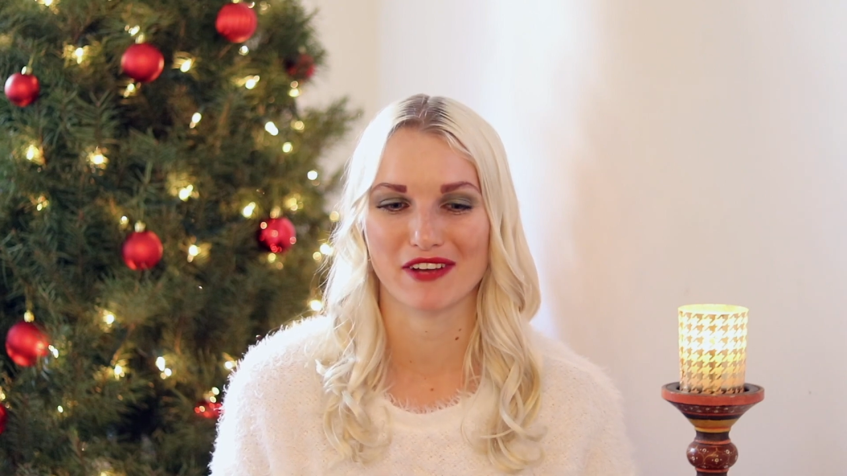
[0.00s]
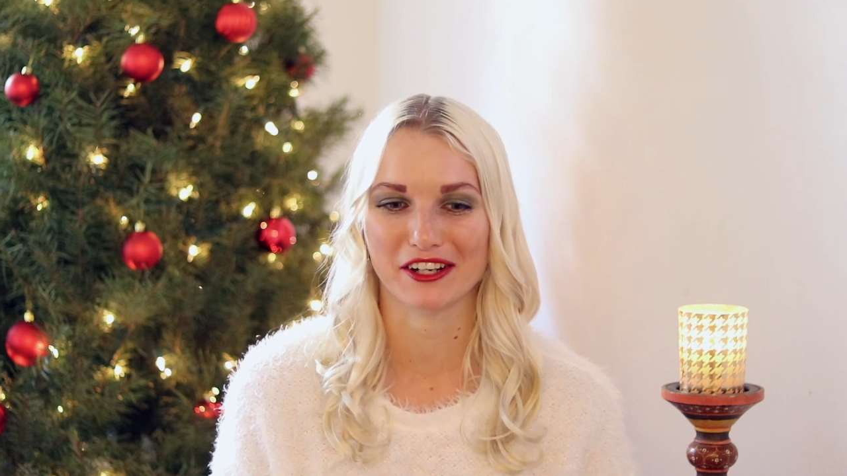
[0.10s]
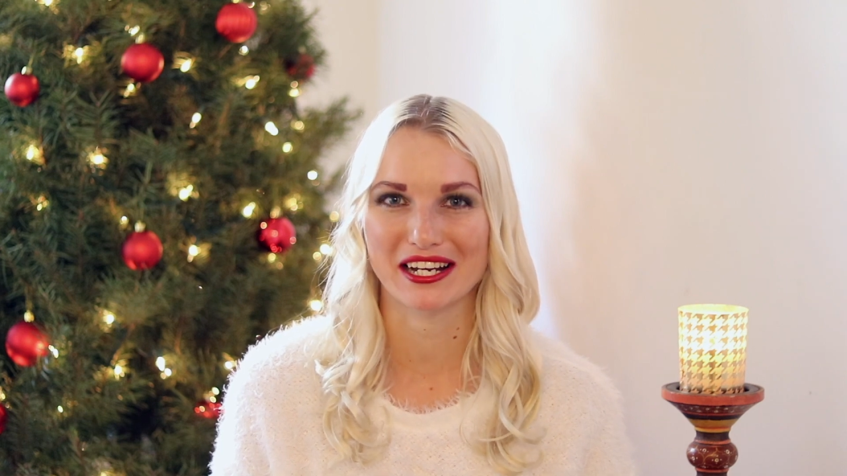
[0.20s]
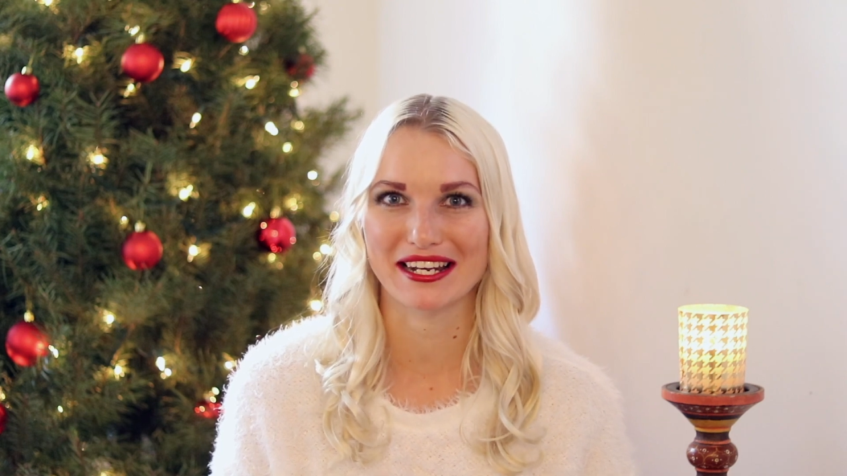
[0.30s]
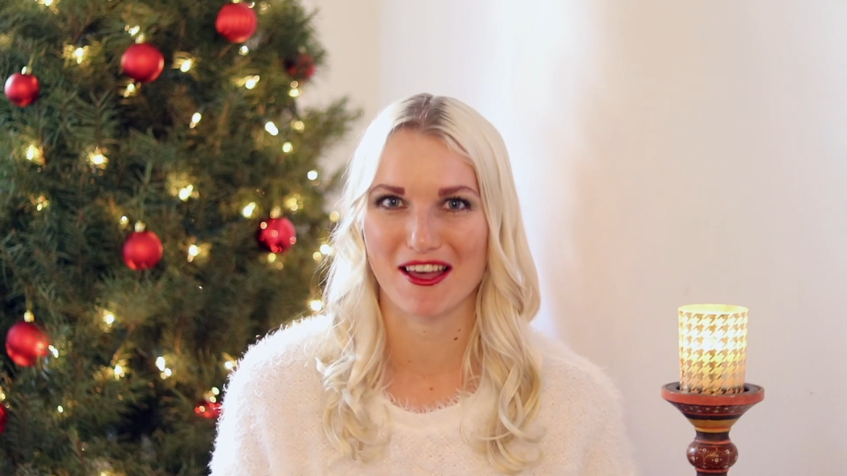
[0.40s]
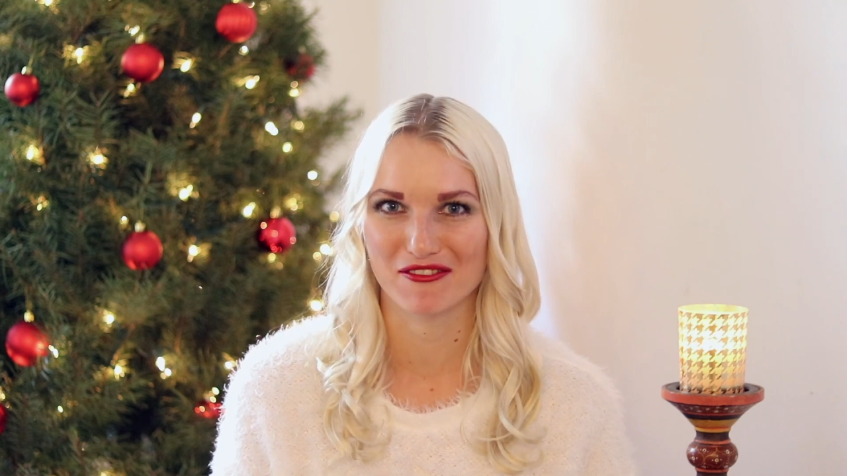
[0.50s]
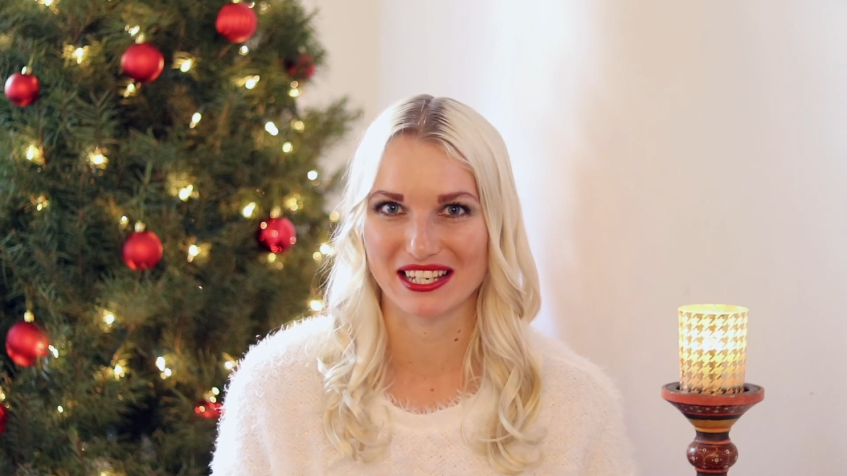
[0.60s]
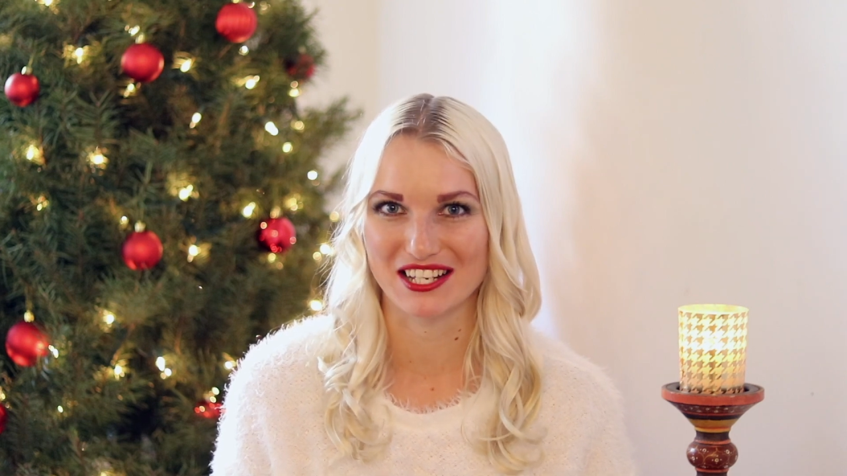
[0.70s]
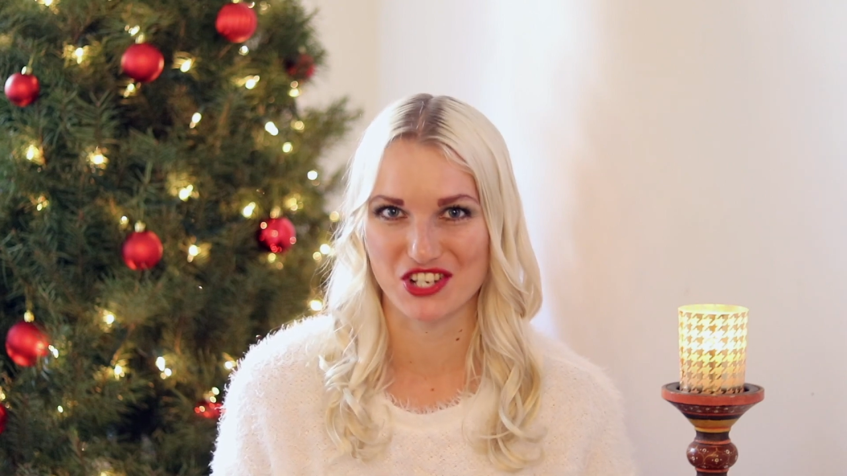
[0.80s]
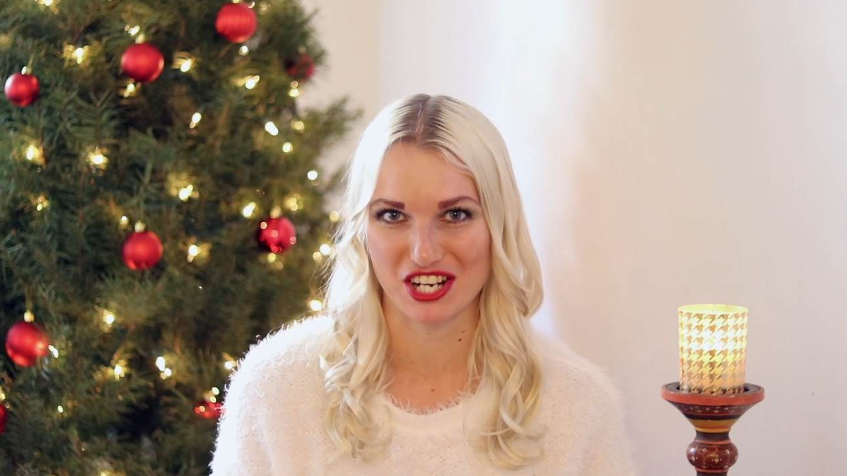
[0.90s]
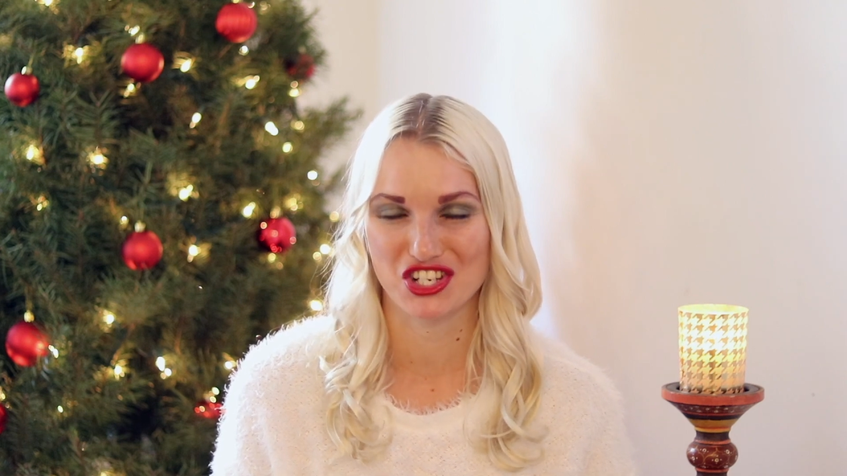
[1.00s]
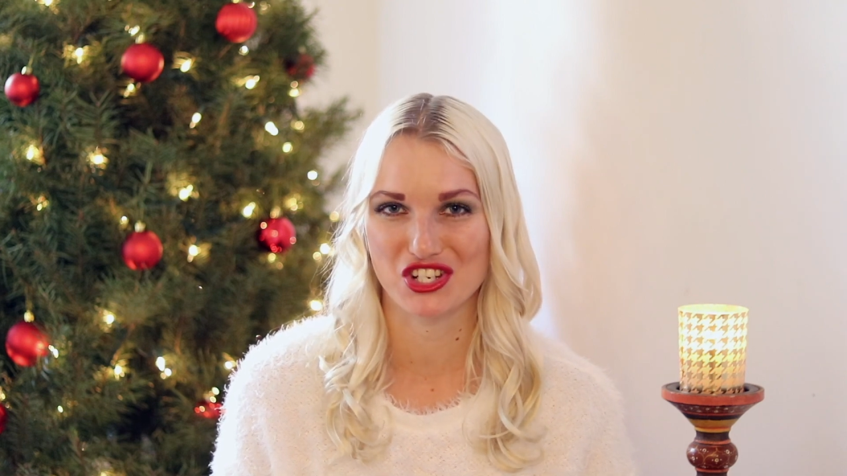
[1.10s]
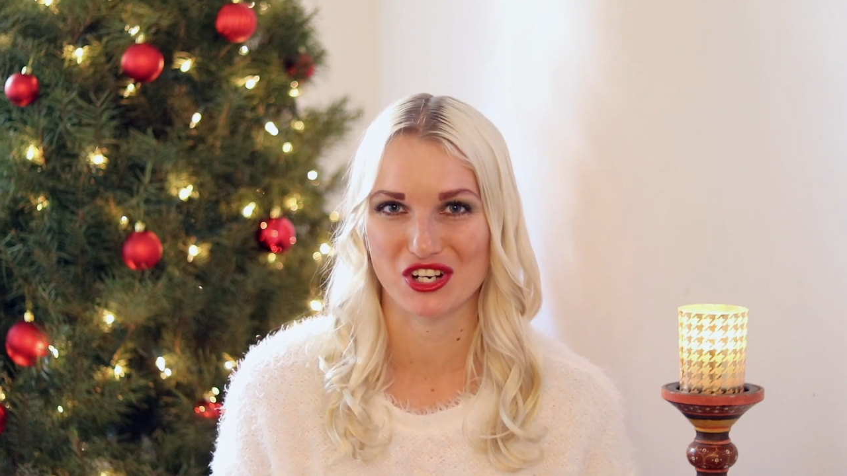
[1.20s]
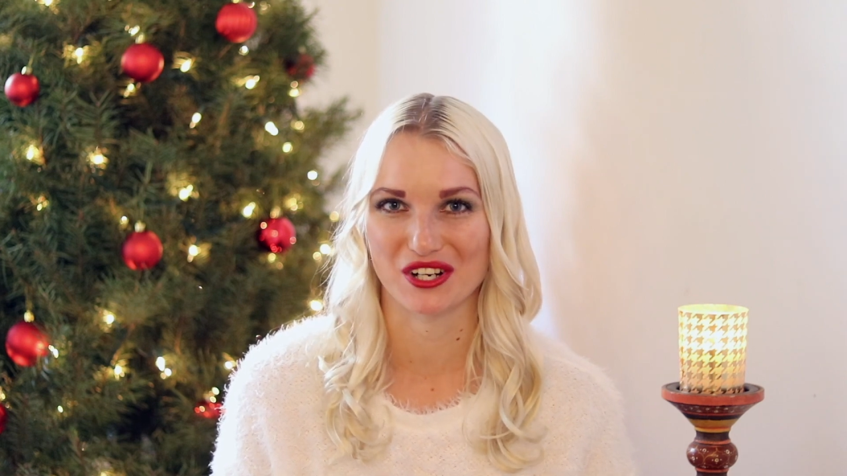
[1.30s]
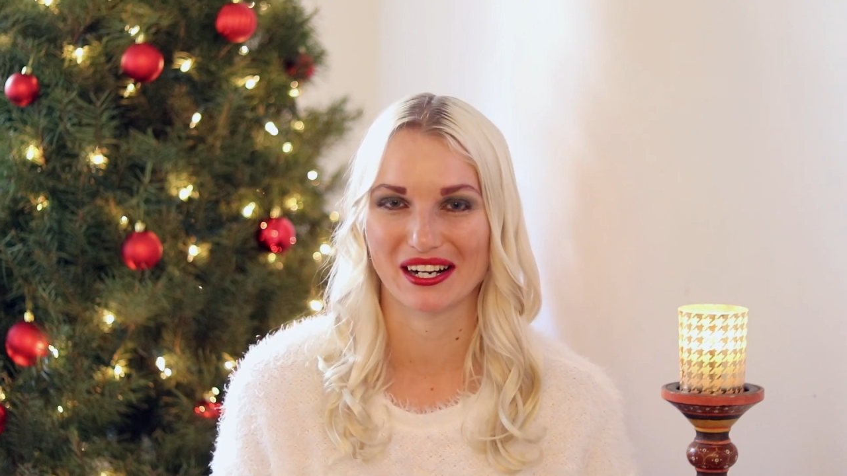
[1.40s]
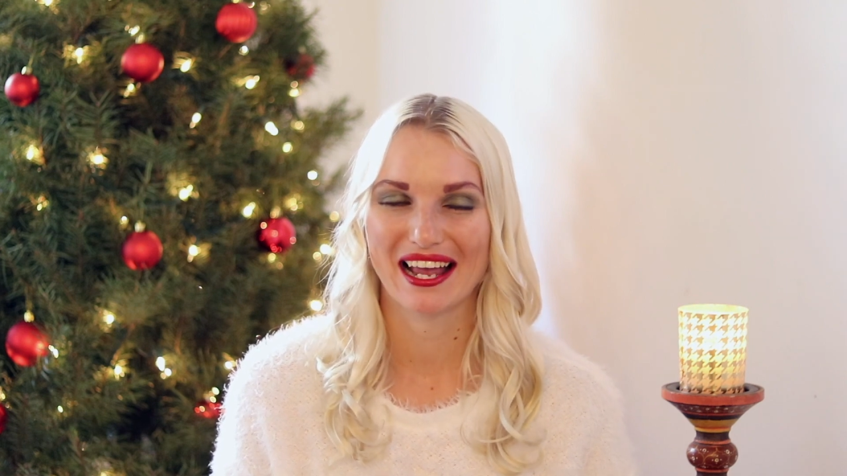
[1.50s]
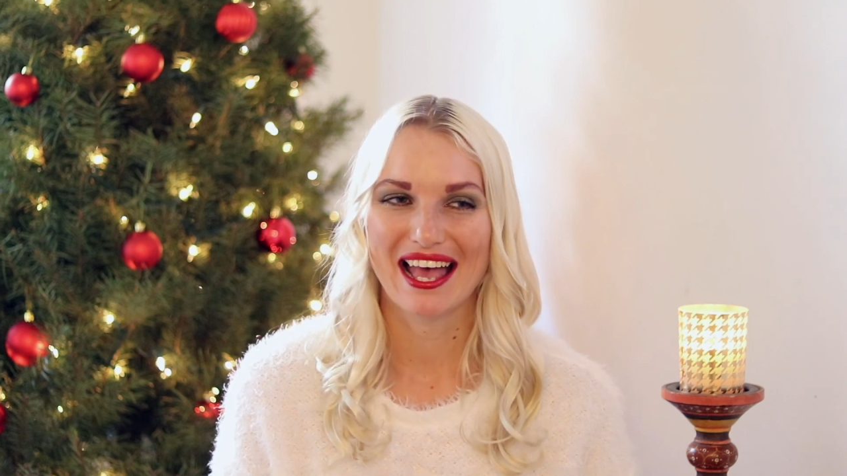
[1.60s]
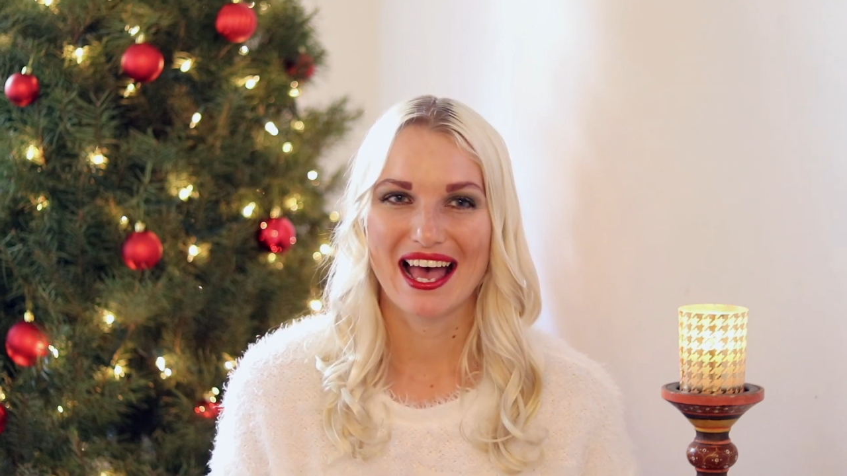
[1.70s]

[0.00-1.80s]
very loving gesture.